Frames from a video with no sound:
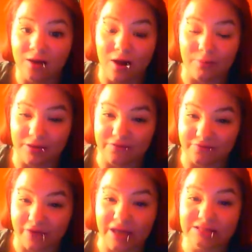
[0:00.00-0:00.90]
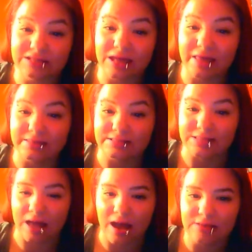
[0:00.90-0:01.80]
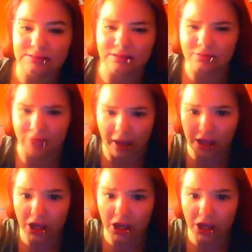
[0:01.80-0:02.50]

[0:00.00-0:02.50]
a big fight, and this guy's like